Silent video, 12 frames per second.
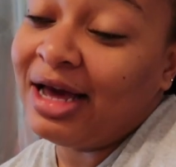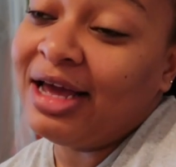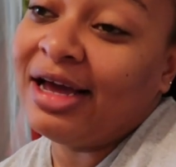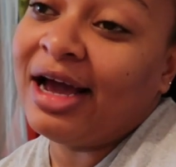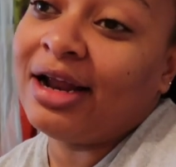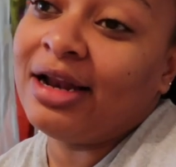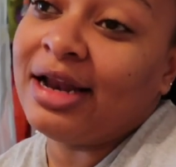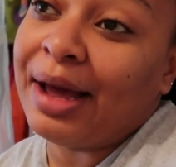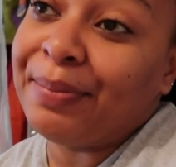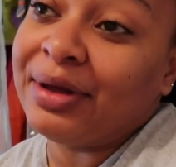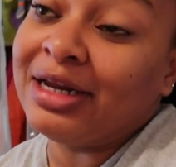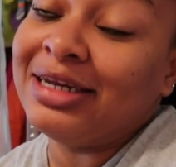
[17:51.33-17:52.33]
I ain't had a
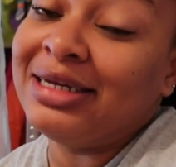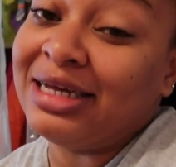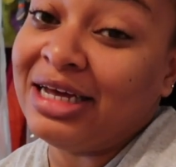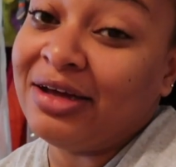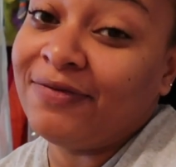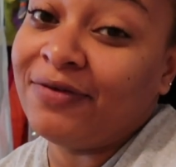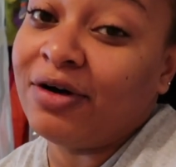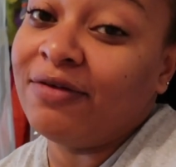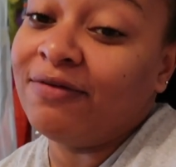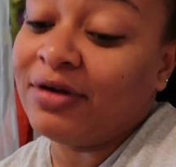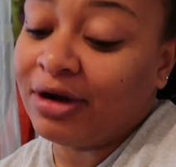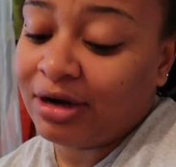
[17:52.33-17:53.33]
nap in a day for a
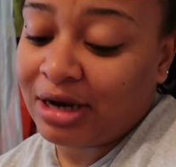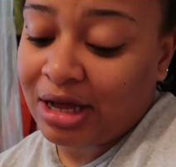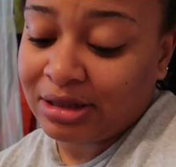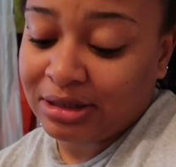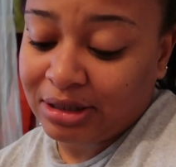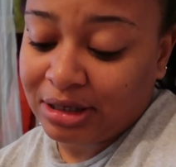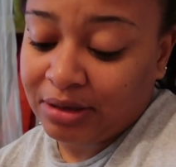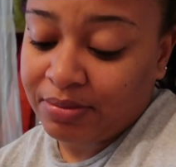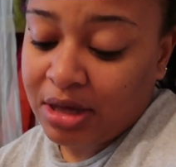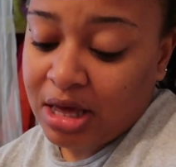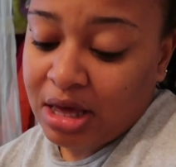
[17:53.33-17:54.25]
very long time.